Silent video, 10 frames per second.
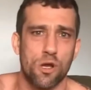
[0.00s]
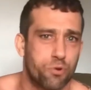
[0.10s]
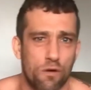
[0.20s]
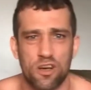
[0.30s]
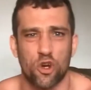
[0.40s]

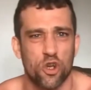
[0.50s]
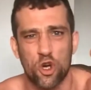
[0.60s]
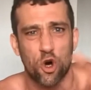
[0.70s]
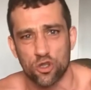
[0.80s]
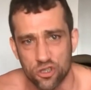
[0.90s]
brothers or your
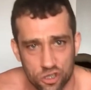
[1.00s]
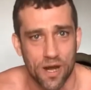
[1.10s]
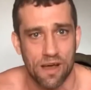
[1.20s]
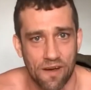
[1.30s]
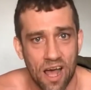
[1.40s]
cousins or
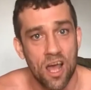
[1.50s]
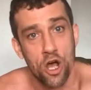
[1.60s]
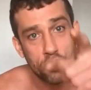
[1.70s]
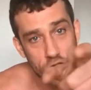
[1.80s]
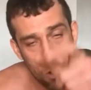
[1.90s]
whatever,
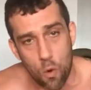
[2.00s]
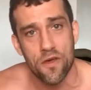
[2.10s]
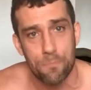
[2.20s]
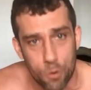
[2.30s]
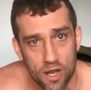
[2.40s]
do you know why
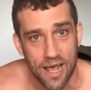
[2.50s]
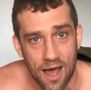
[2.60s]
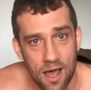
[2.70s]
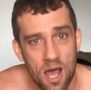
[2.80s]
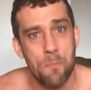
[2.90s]
they're bullier?